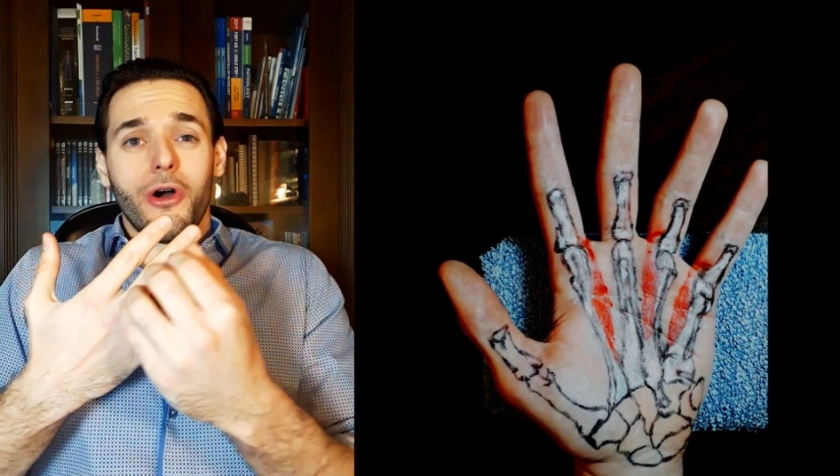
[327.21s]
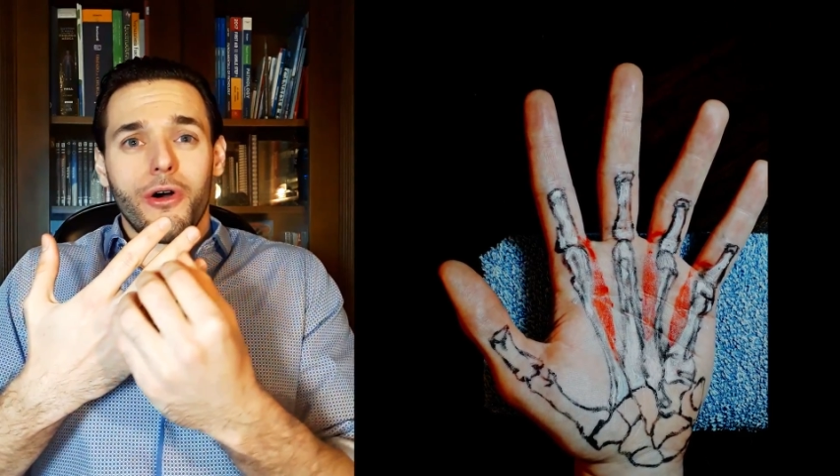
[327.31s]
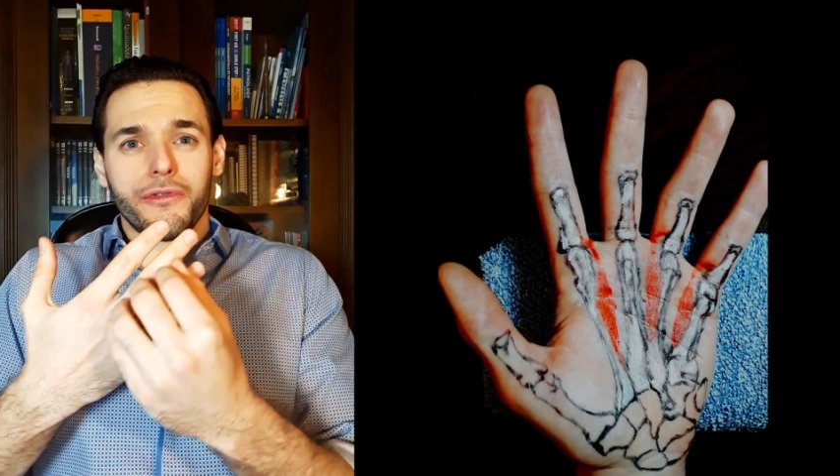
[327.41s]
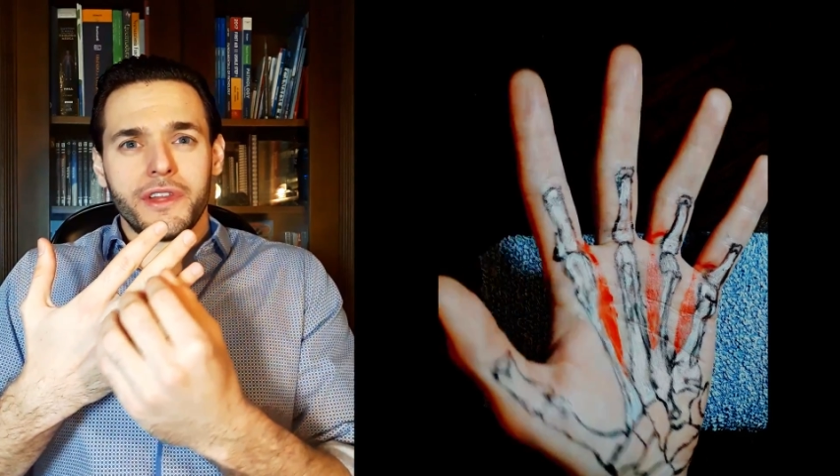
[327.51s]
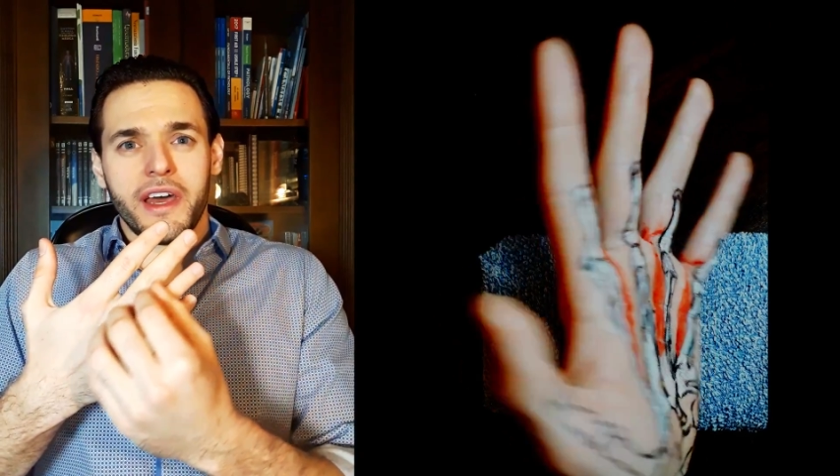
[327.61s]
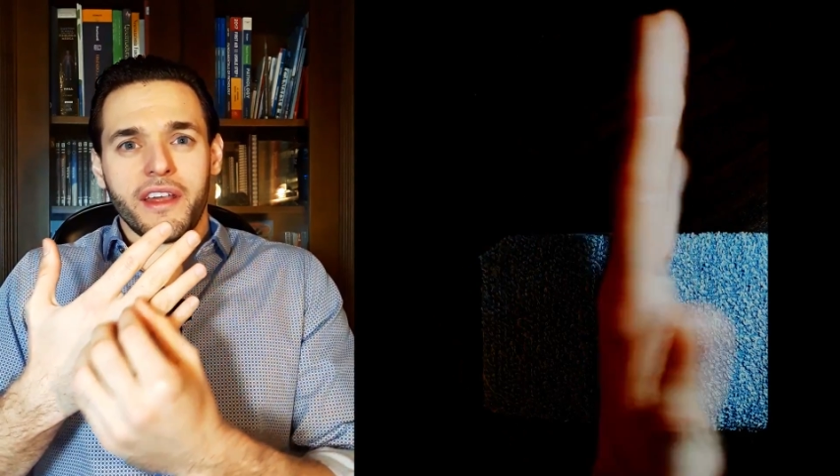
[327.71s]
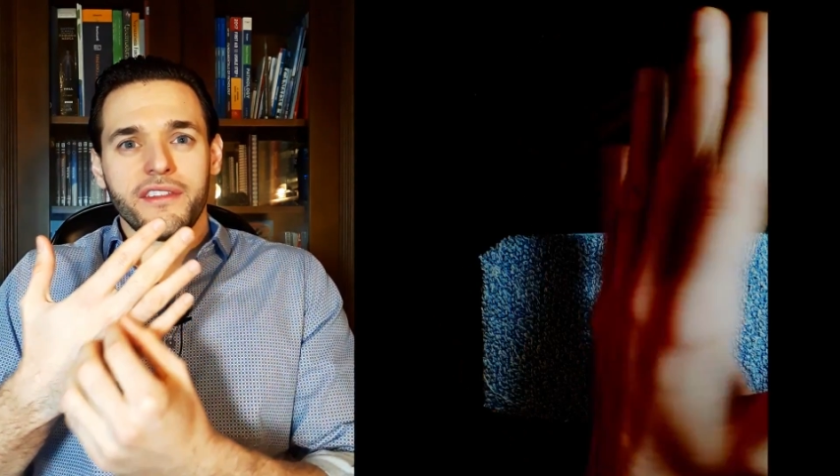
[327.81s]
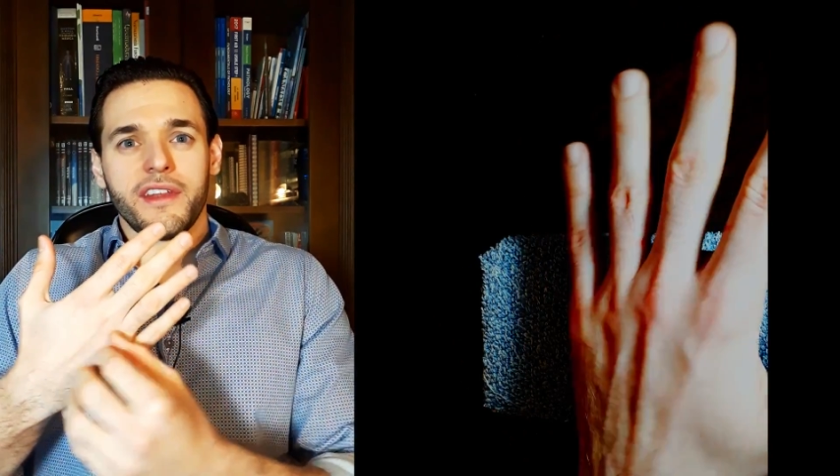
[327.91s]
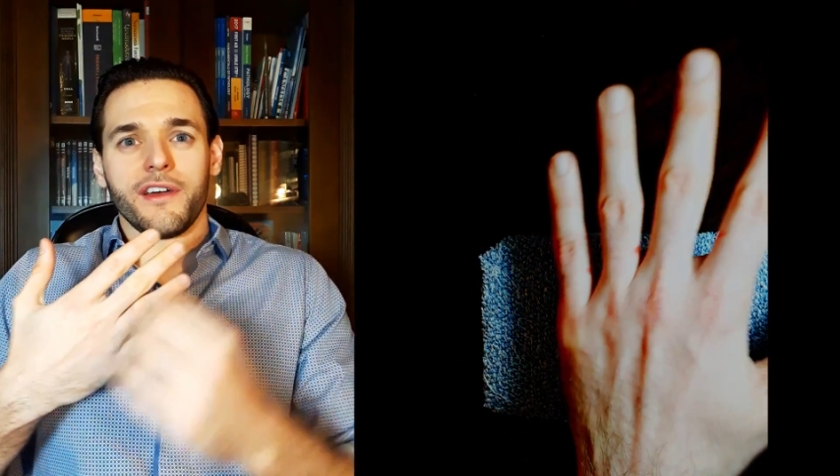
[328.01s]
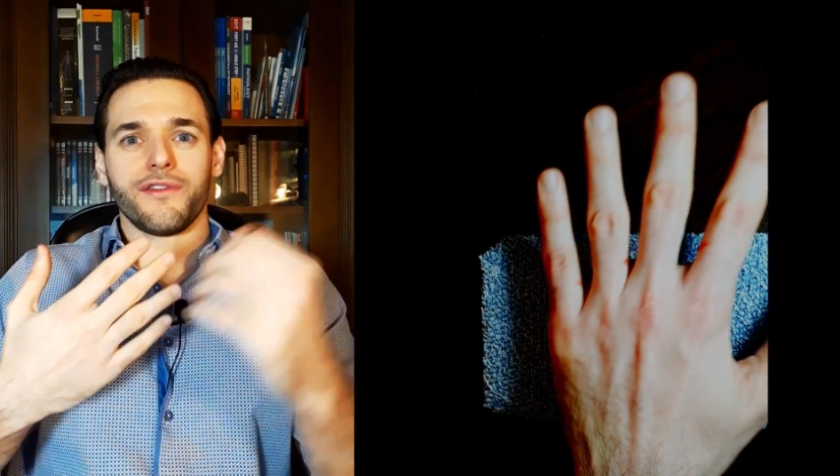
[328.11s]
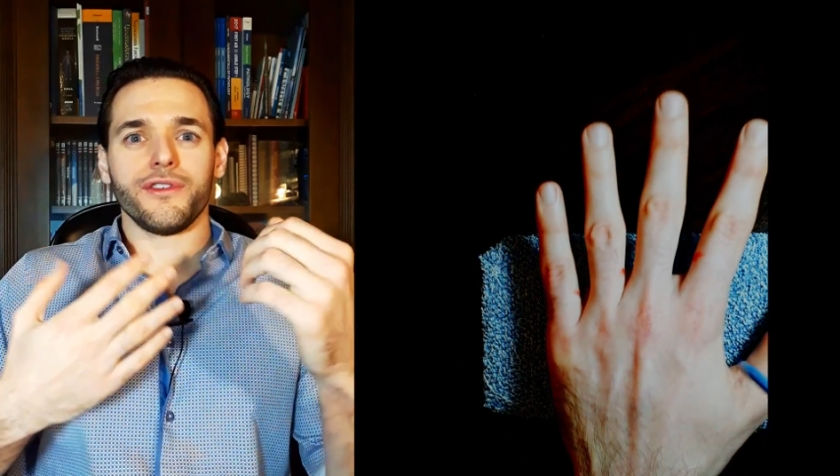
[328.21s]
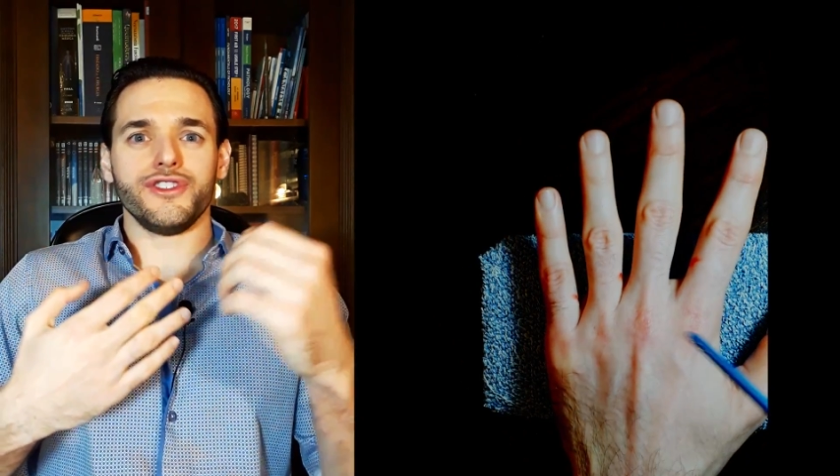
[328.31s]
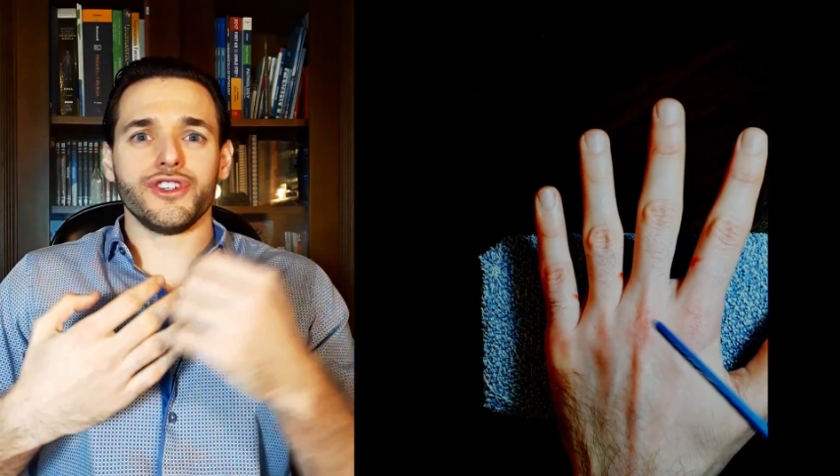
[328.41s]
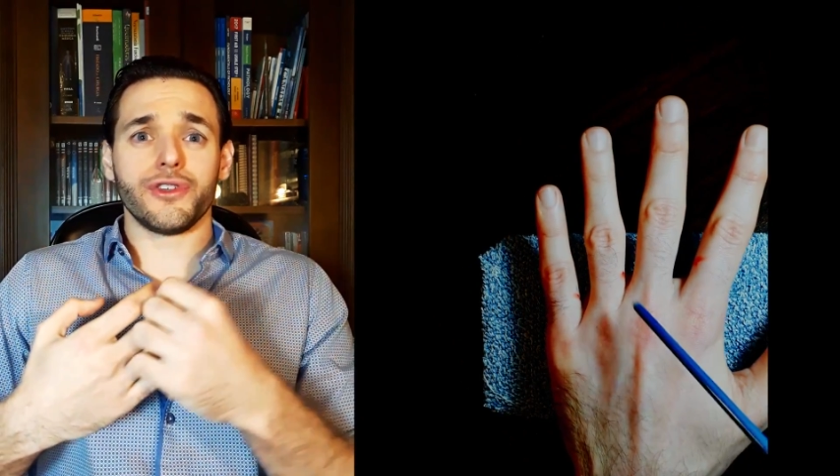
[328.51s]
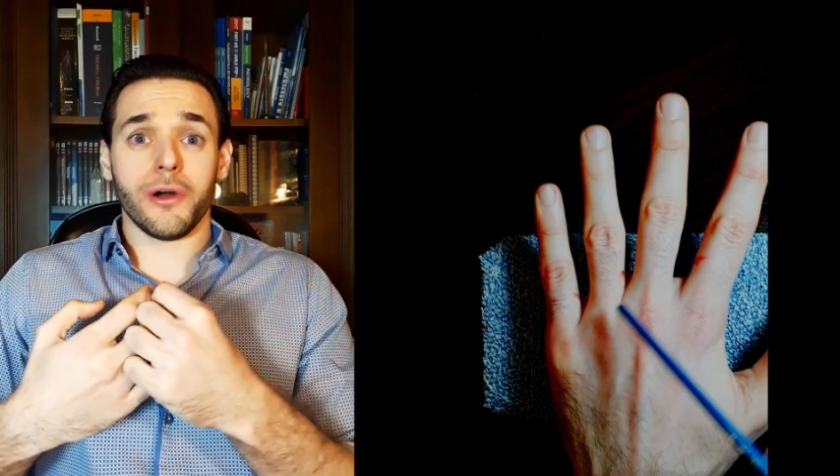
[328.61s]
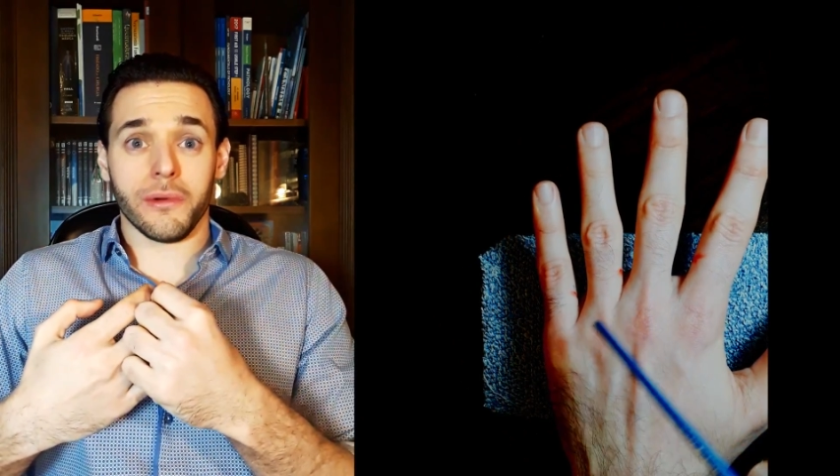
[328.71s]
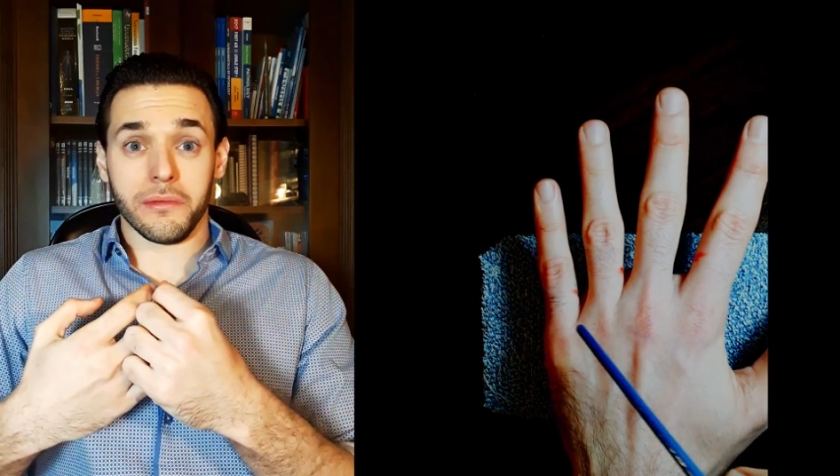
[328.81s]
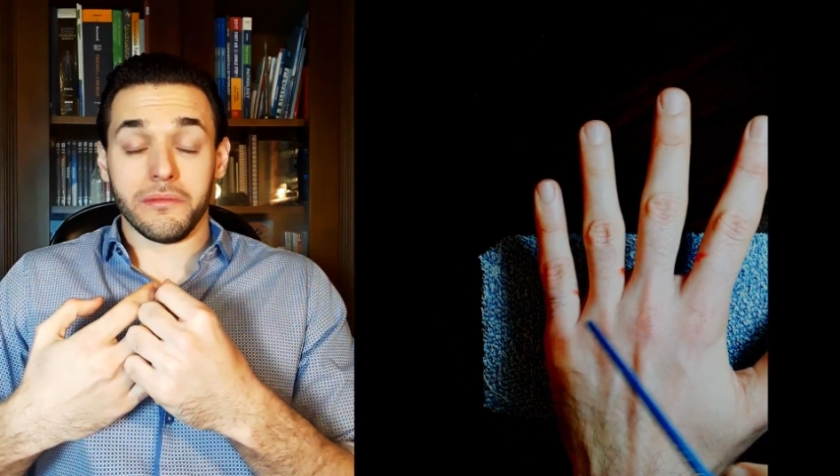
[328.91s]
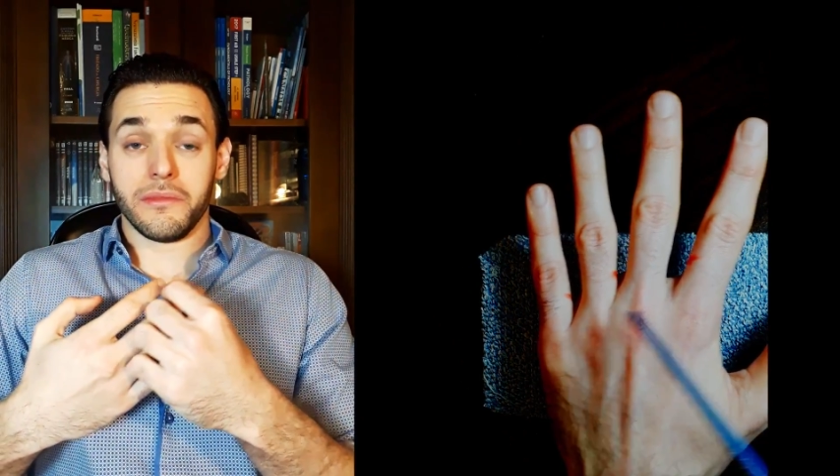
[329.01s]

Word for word: of the extensor digitorum.